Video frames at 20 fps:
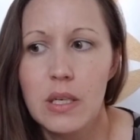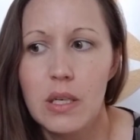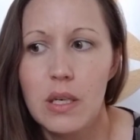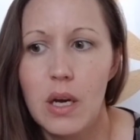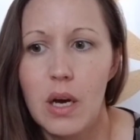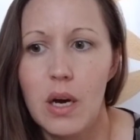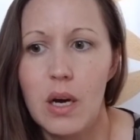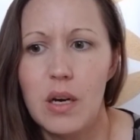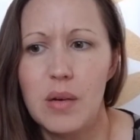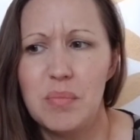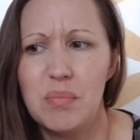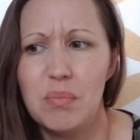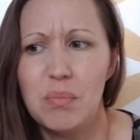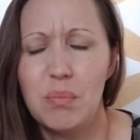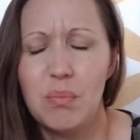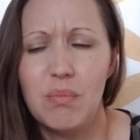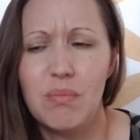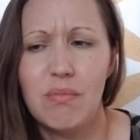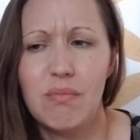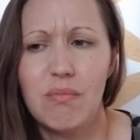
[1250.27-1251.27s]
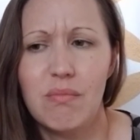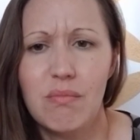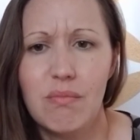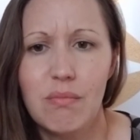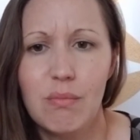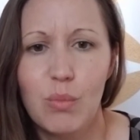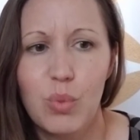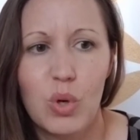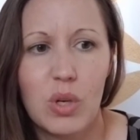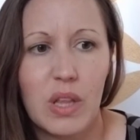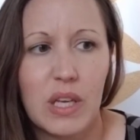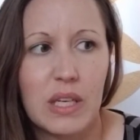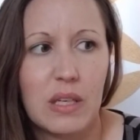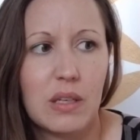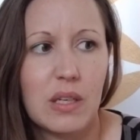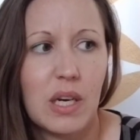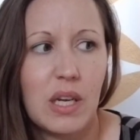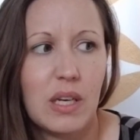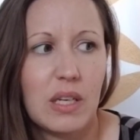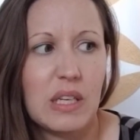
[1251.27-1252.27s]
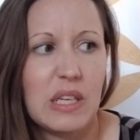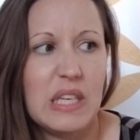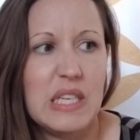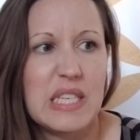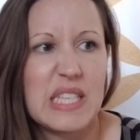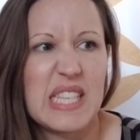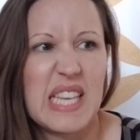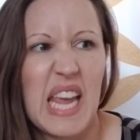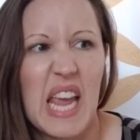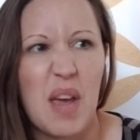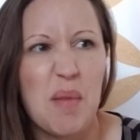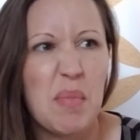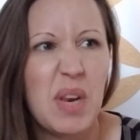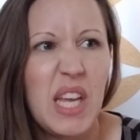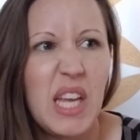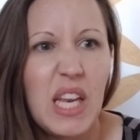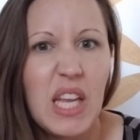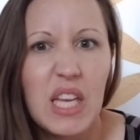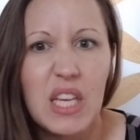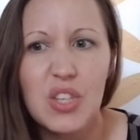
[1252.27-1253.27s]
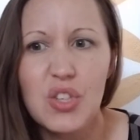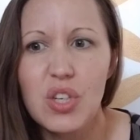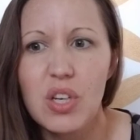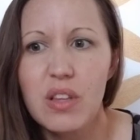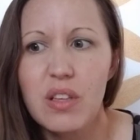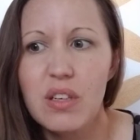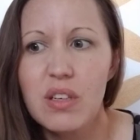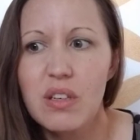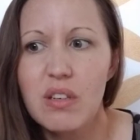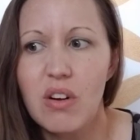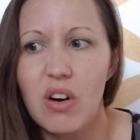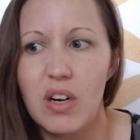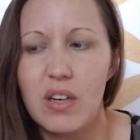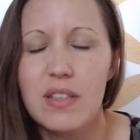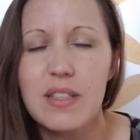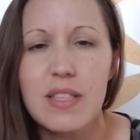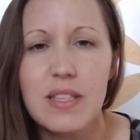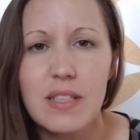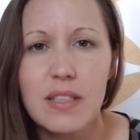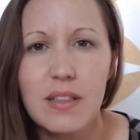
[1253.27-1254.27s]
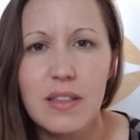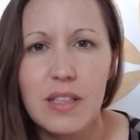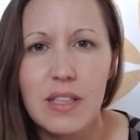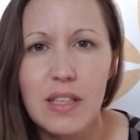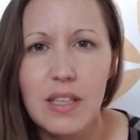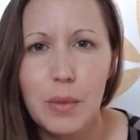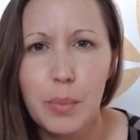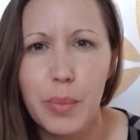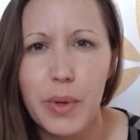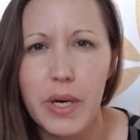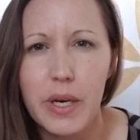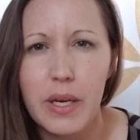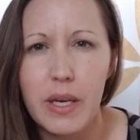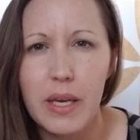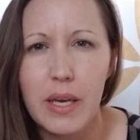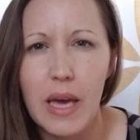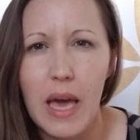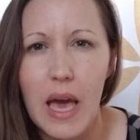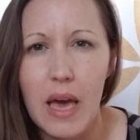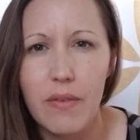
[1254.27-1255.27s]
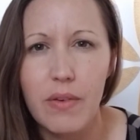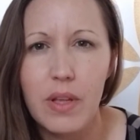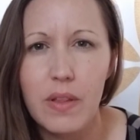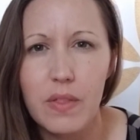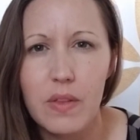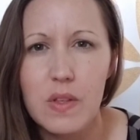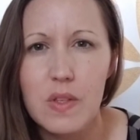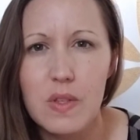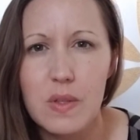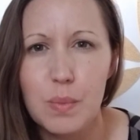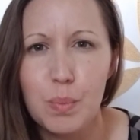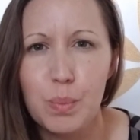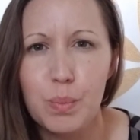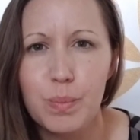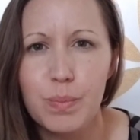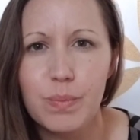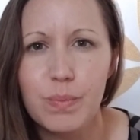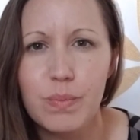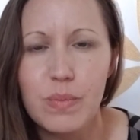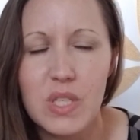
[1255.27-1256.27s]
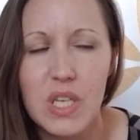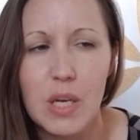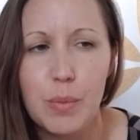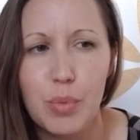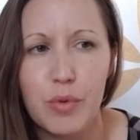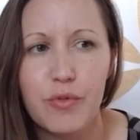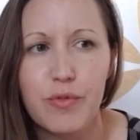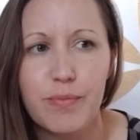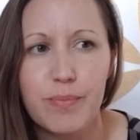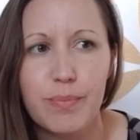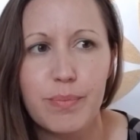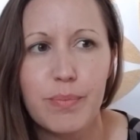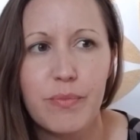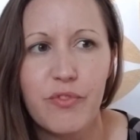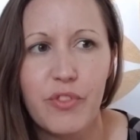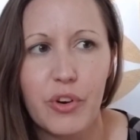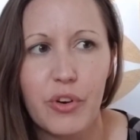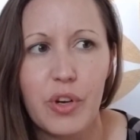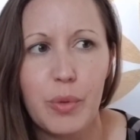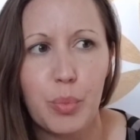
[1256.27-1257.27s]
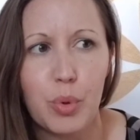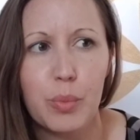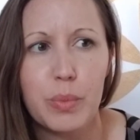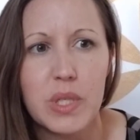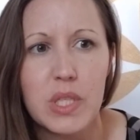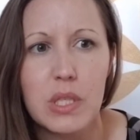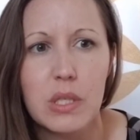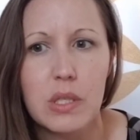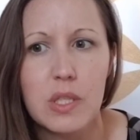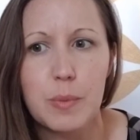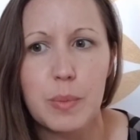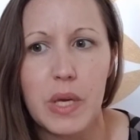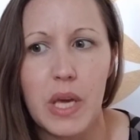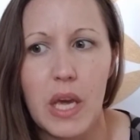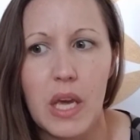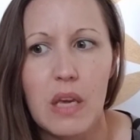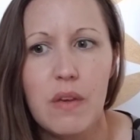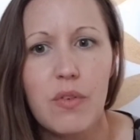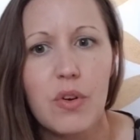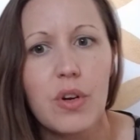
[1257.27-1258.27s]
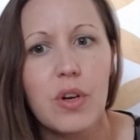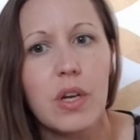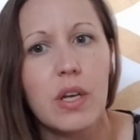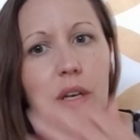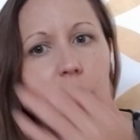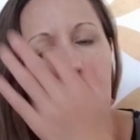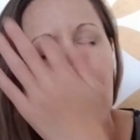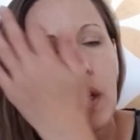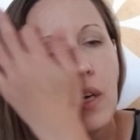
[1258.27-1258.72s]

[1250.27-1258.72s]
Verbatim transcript: Um, we're like kind of contaminating each other constantly by having this type of very promiscuous behavior and